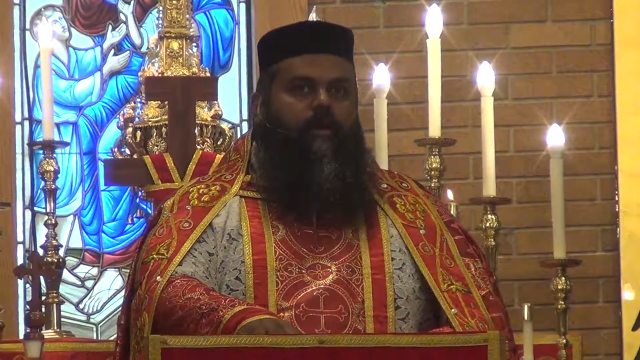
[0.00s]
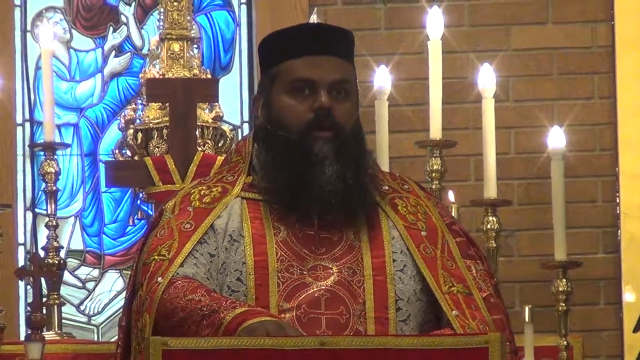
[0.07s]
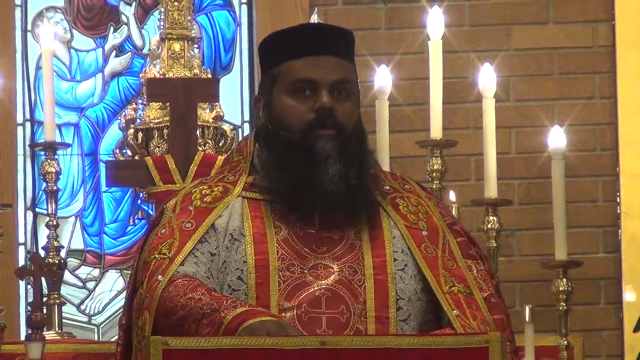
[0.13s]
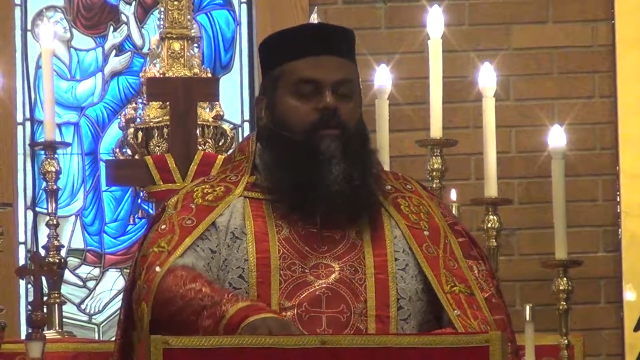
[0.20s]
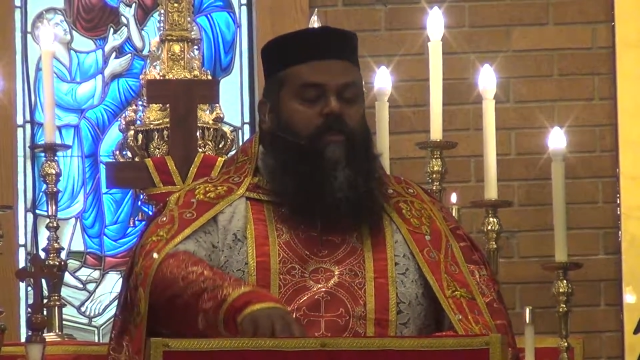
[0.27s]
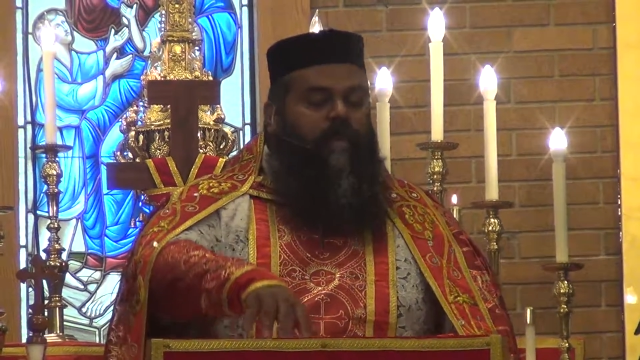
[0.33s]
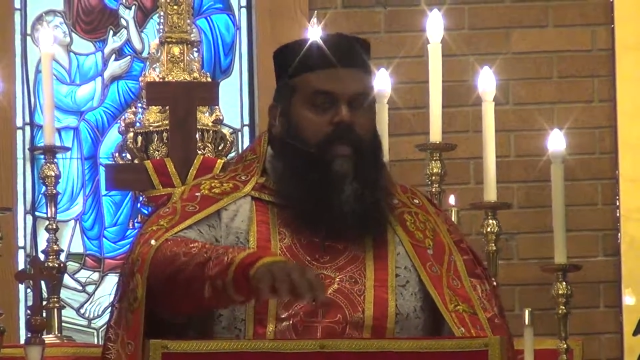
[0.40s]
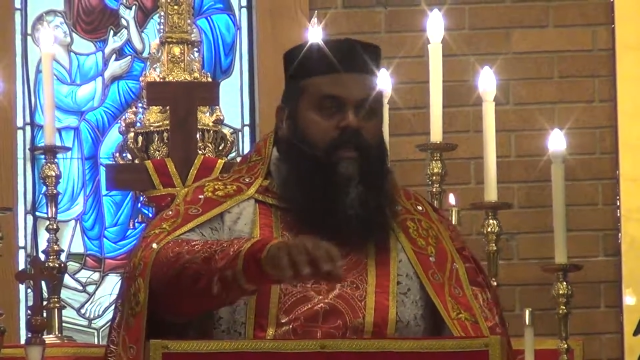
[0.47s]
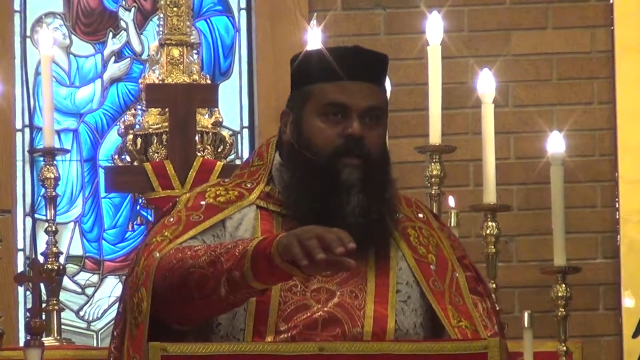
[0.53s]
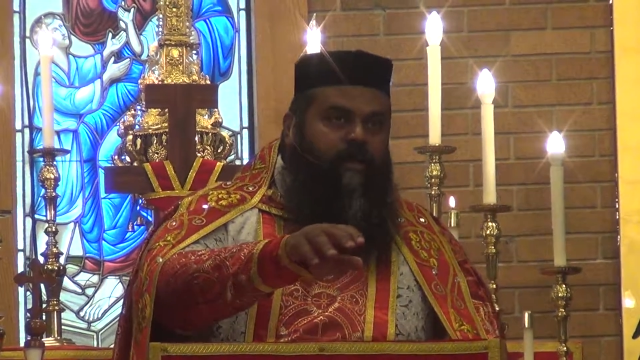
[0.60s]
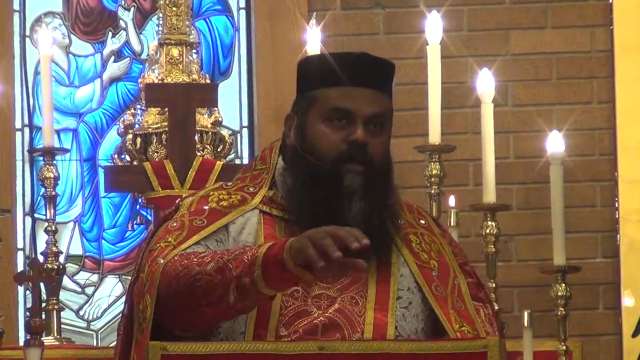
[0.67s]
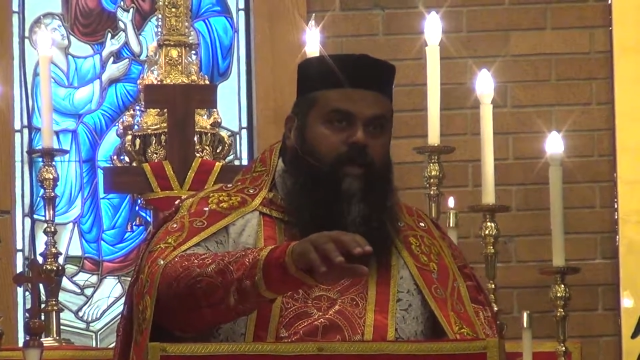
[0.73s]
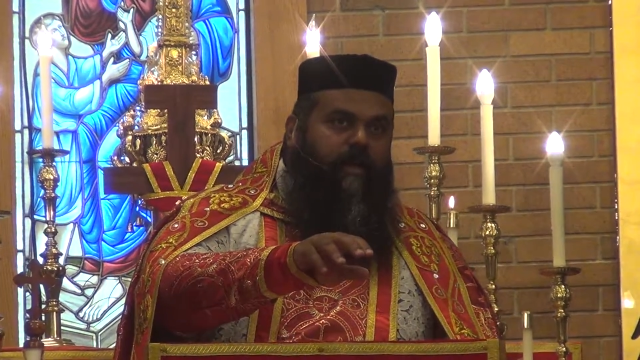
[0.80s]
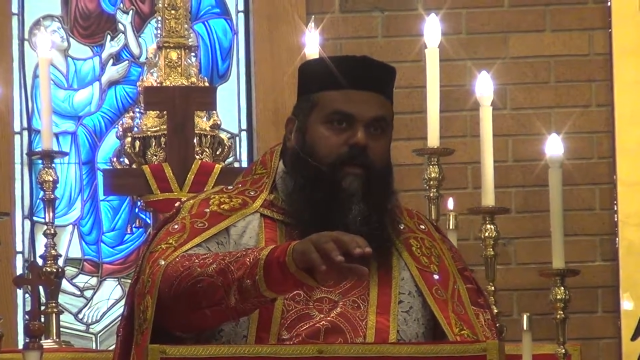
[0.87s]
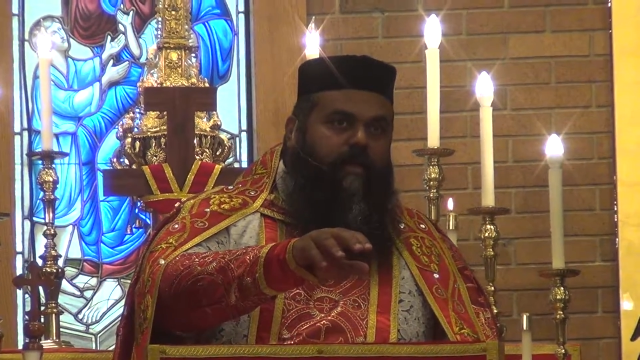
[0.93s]
So
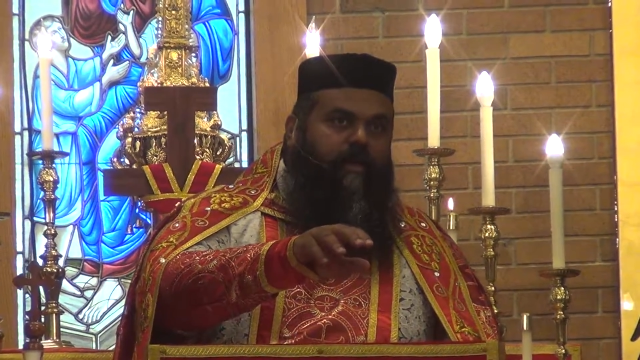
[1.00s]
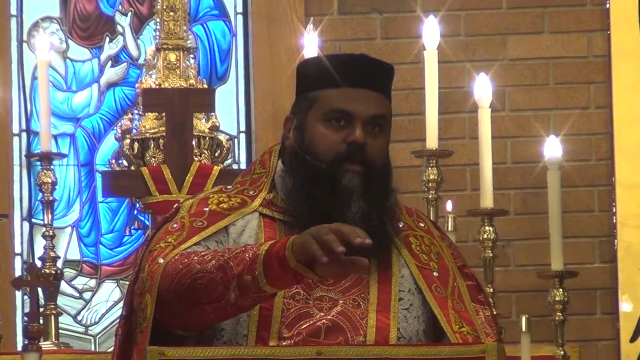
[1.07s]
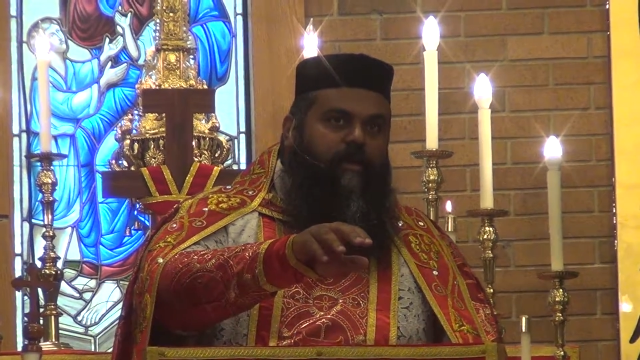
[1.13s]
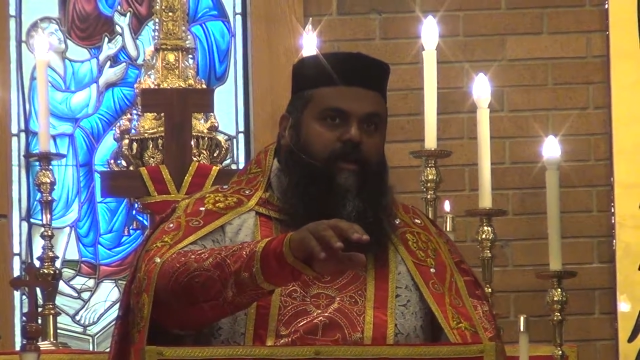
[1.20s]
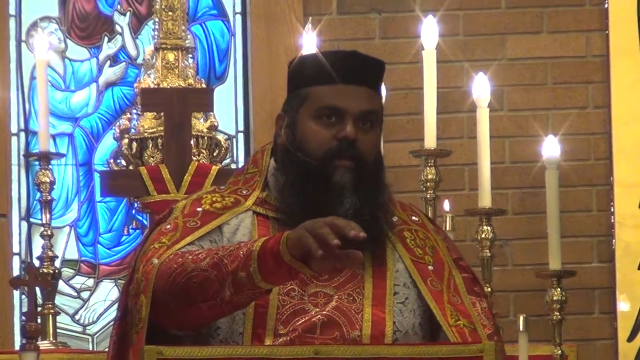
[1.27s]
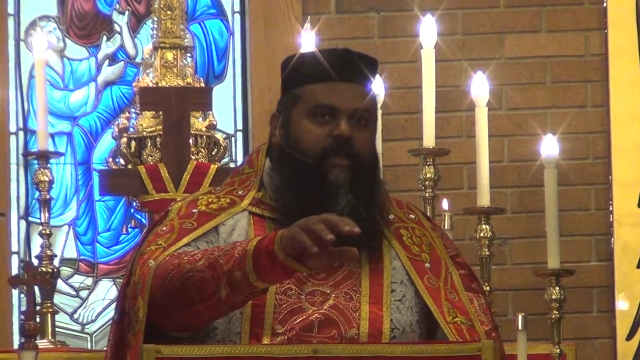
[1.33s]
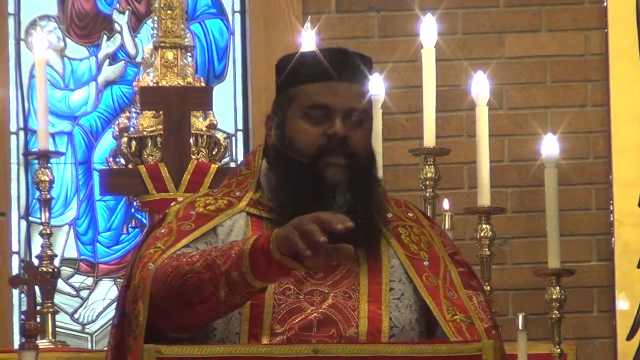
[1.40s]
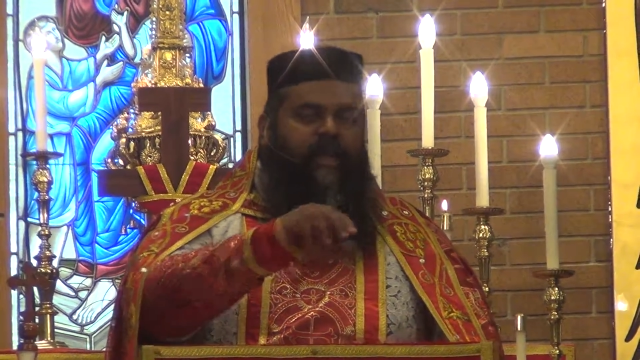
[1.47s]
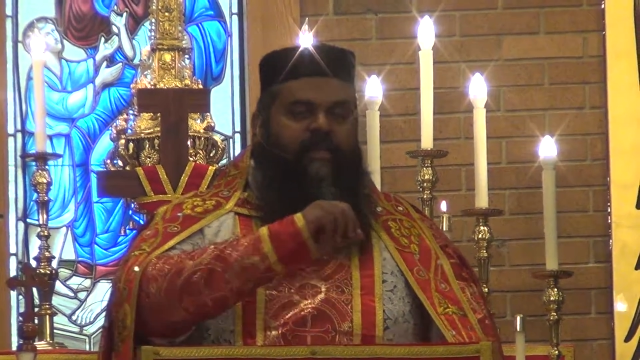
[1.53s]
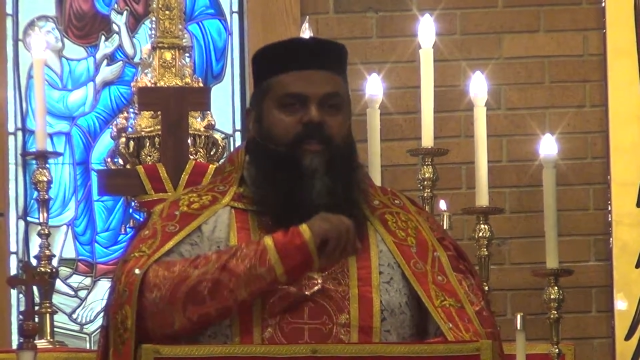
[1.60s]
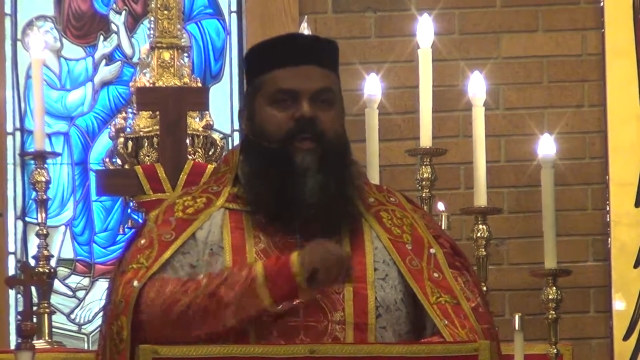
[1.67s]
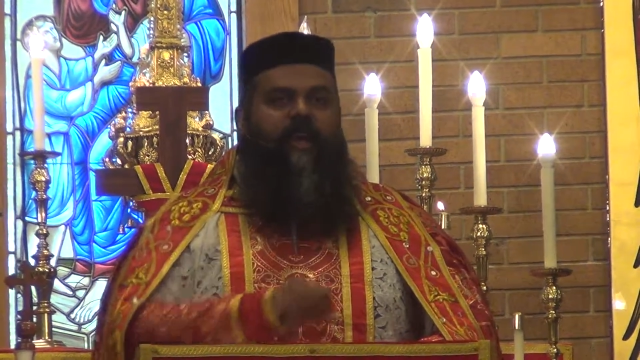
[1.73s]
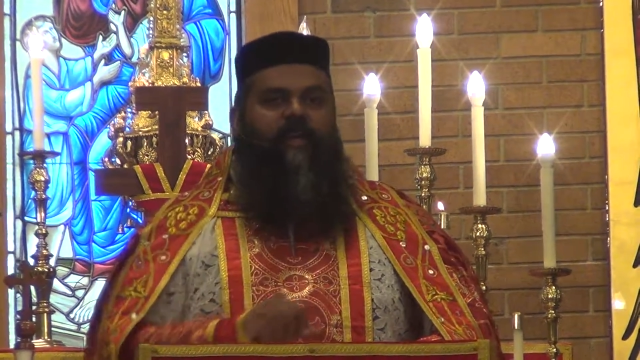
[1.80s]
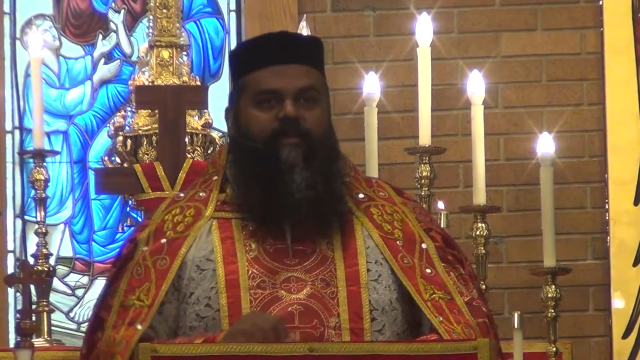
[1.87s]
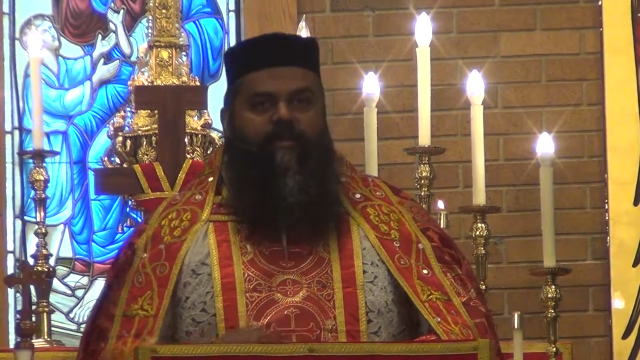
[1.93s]
then, these
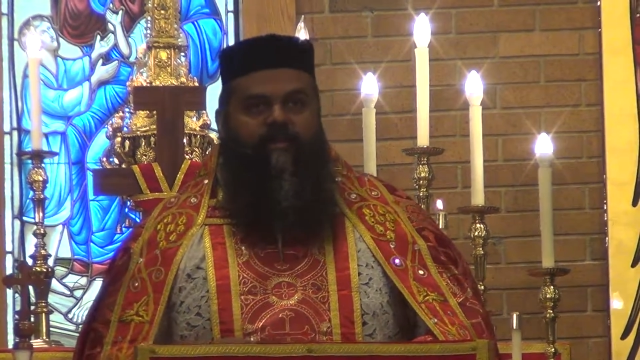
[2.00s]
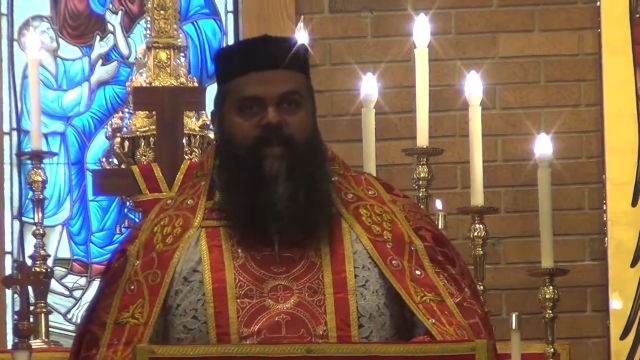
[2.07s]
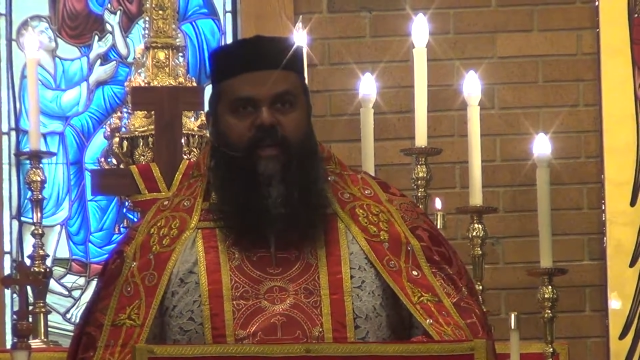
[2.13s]
educational